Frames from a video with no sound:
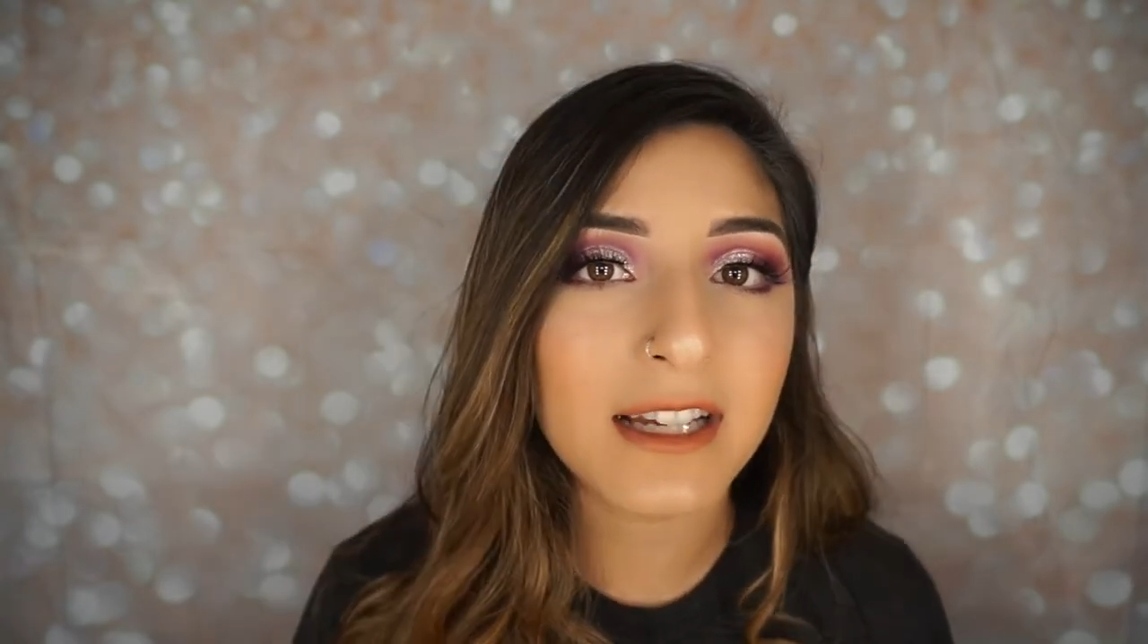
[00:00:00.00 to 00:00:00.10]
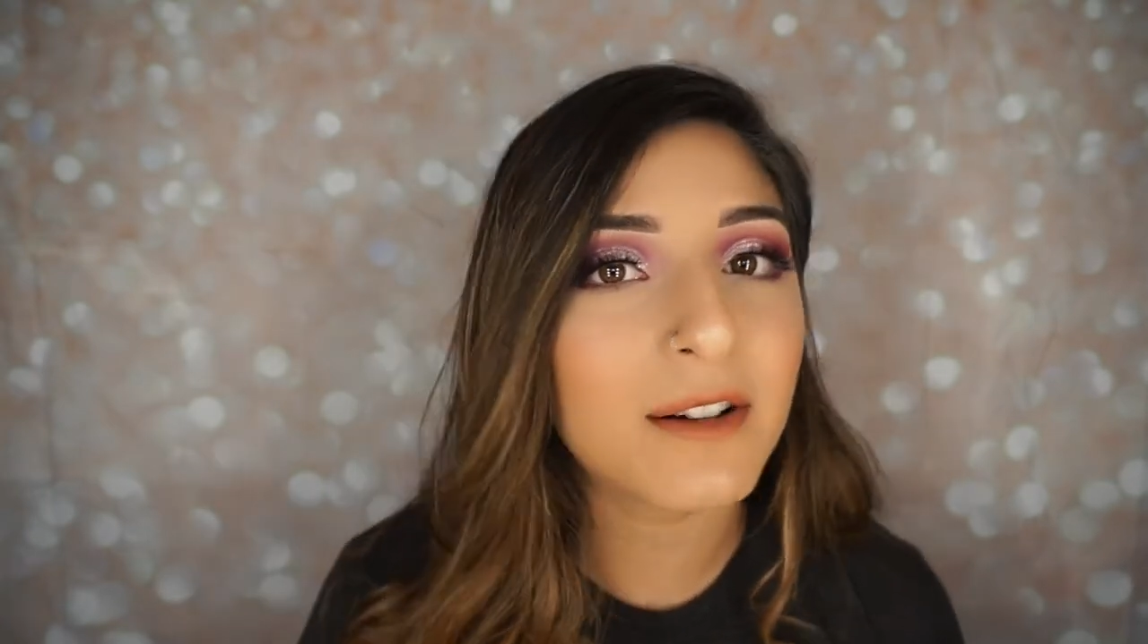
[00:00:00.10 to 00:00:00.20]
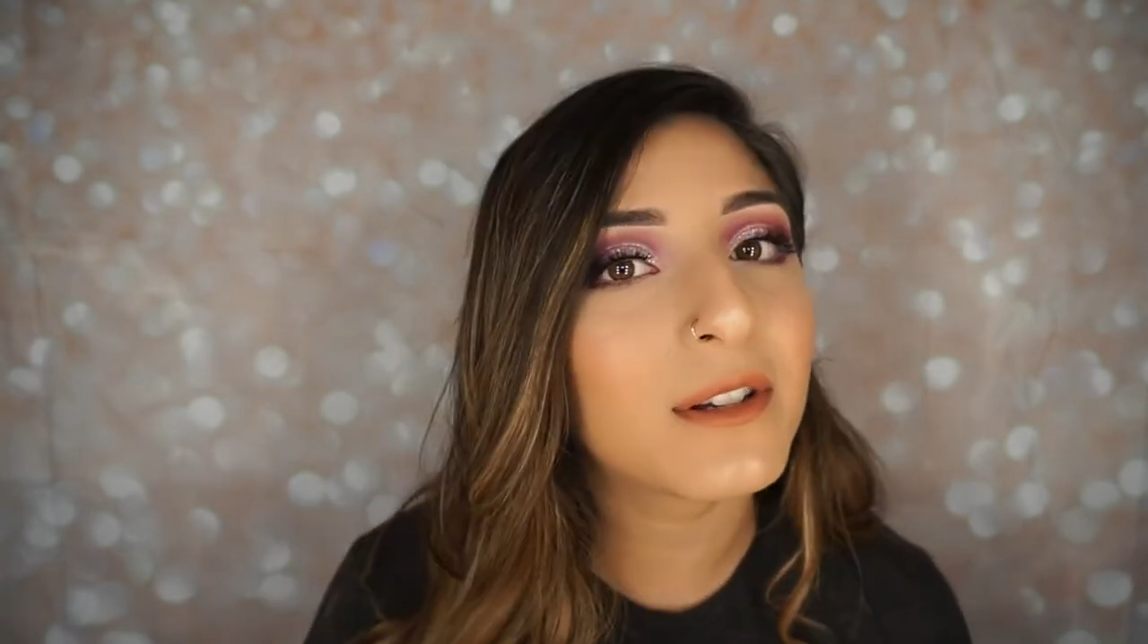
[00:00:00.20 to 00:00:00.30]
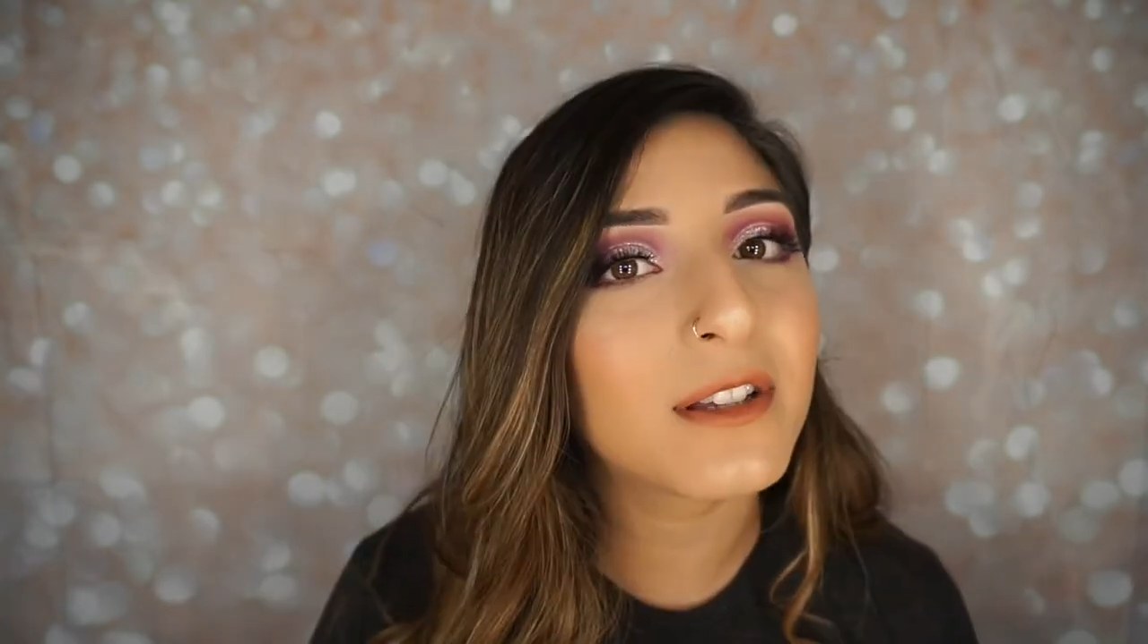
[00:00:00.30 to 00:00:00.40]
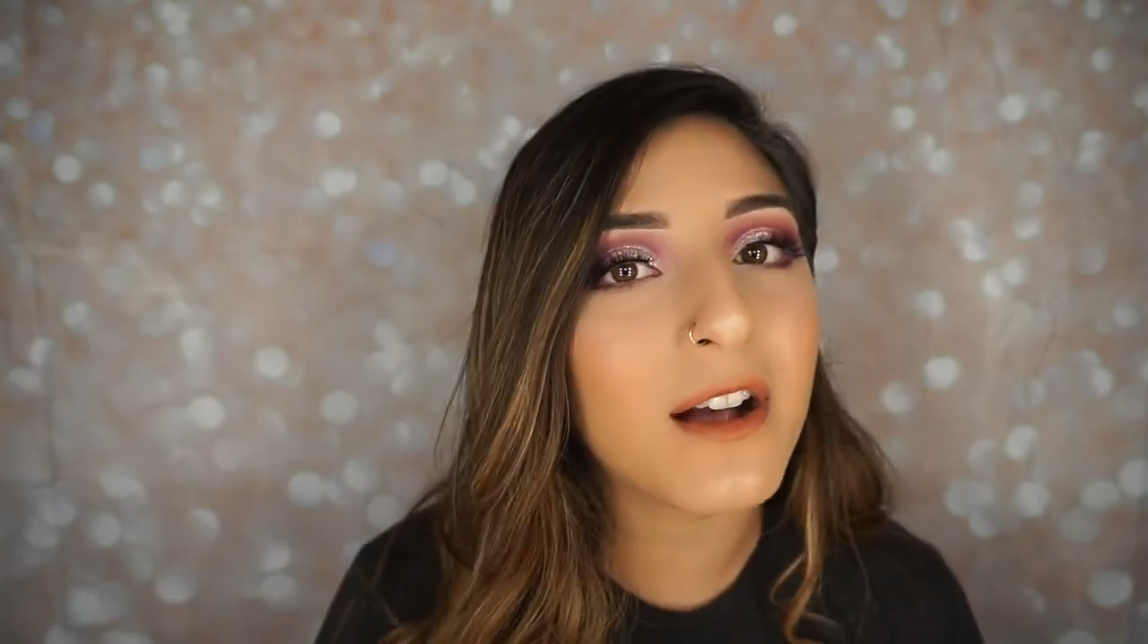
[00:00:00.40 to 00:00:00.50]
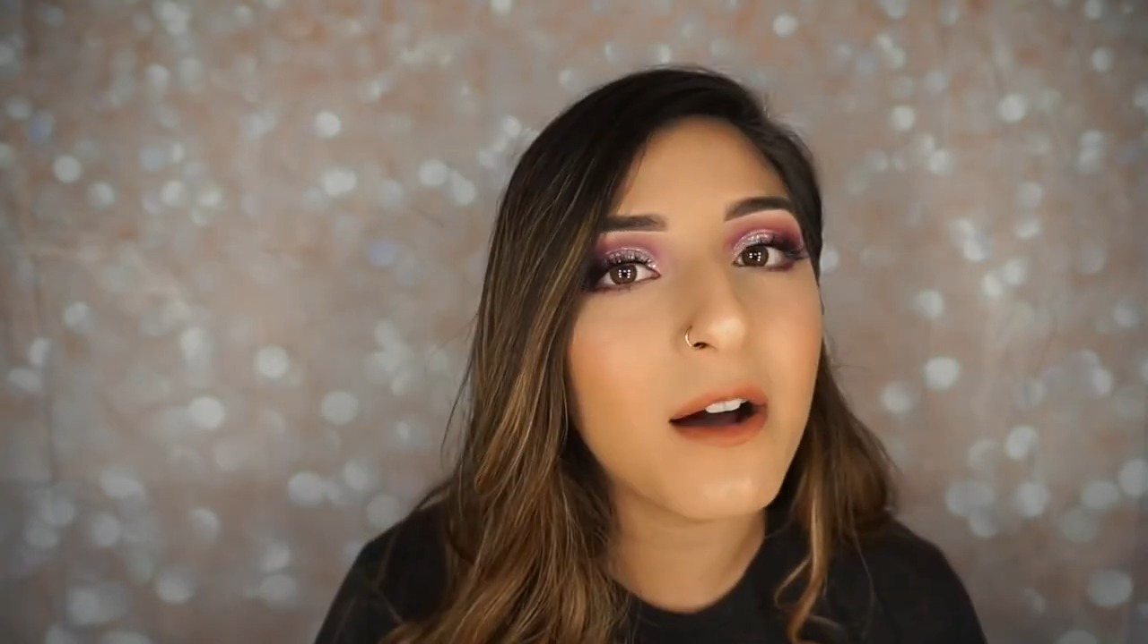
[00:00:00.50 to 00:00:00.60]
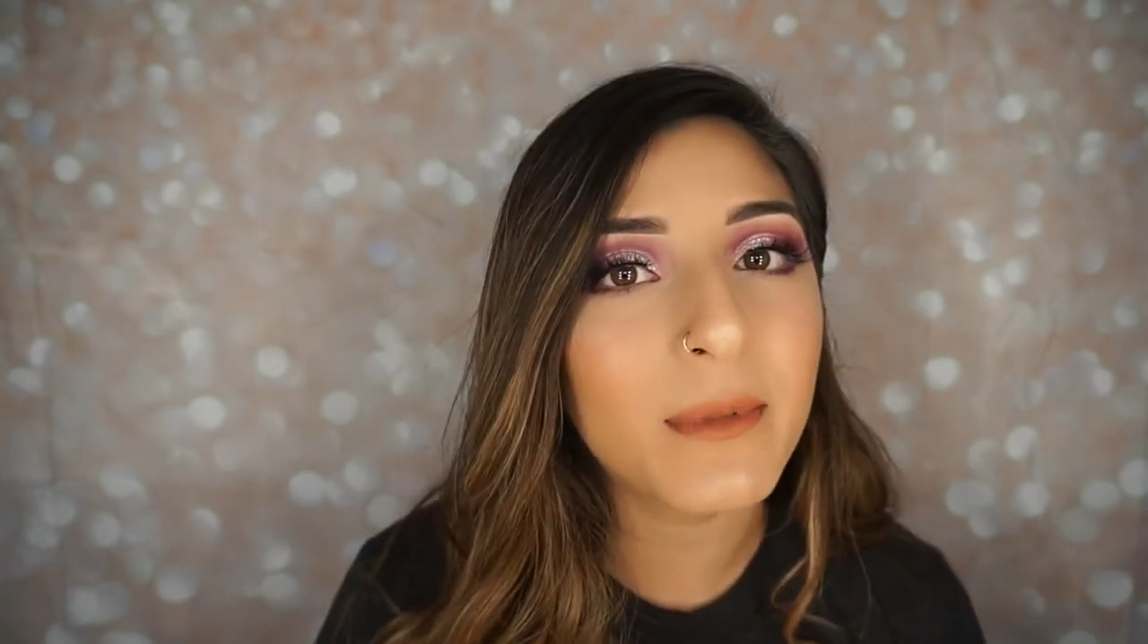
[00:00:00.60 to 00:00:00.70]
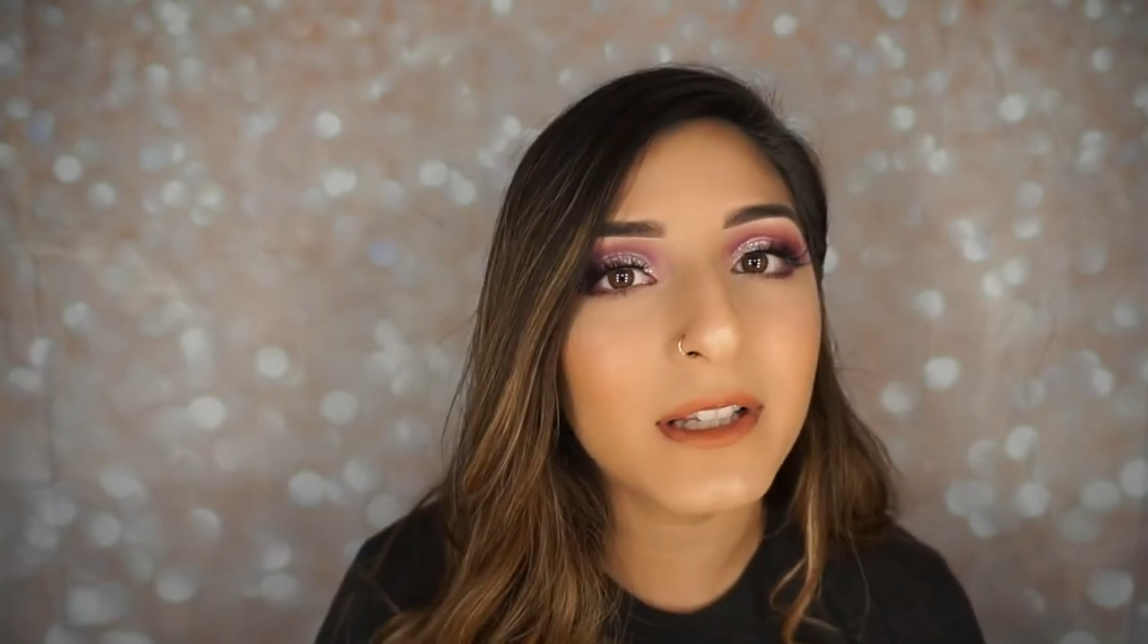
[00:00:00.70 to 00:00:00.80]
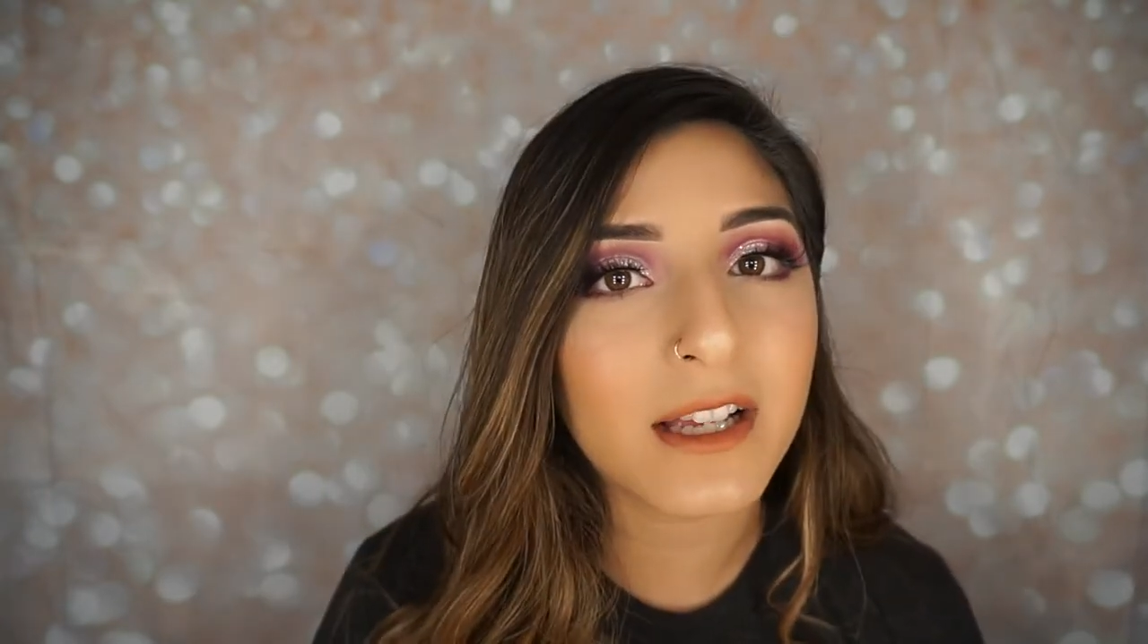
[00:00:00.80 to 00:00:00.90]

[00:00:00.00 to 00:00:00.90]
down in the comment